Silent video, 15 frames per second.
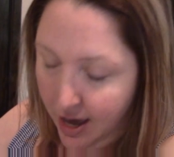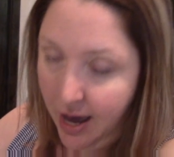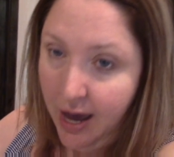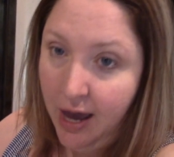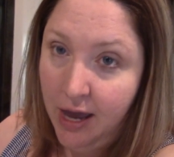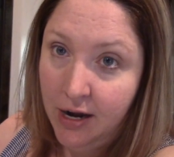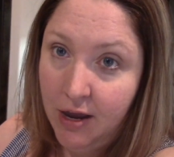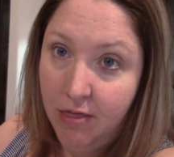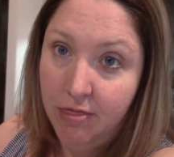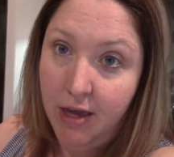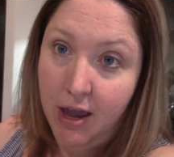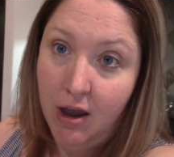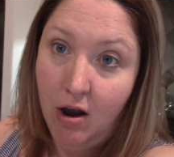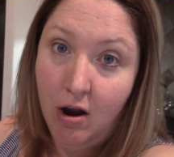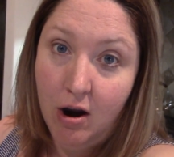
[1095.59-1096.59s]
and
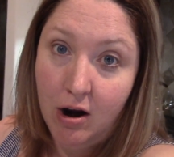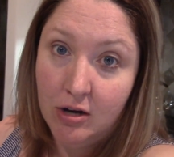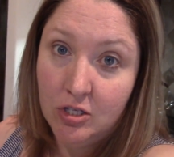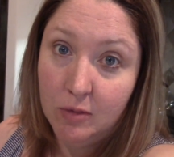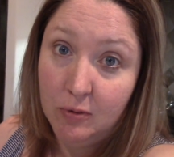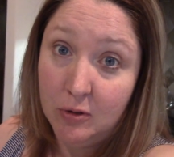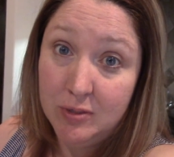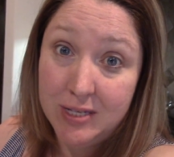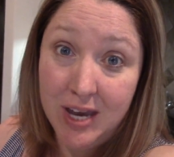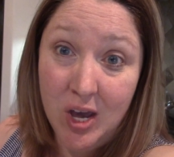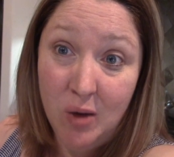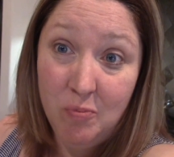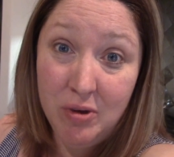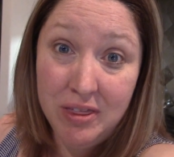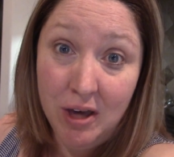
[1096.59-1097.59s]
they are supposed to
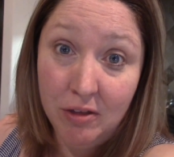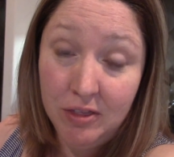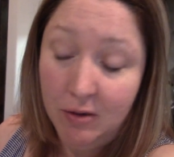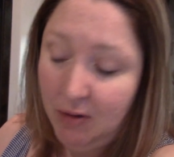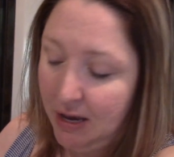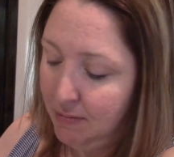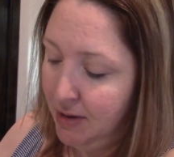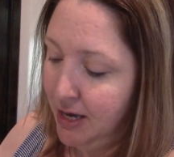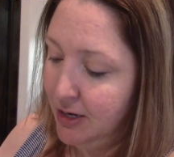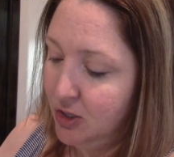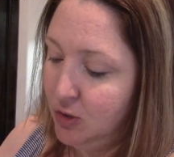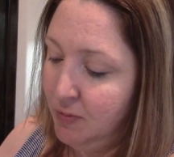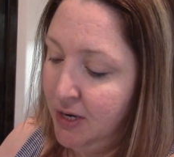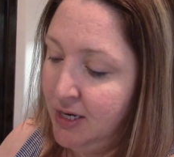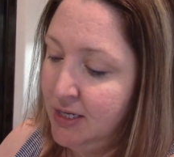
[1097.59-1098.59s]
help with healthy weight
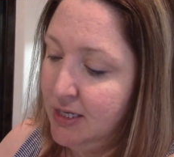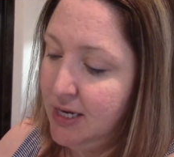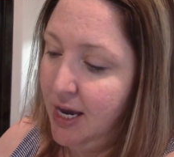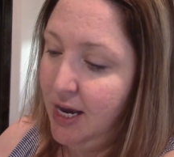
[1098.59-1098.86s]
management.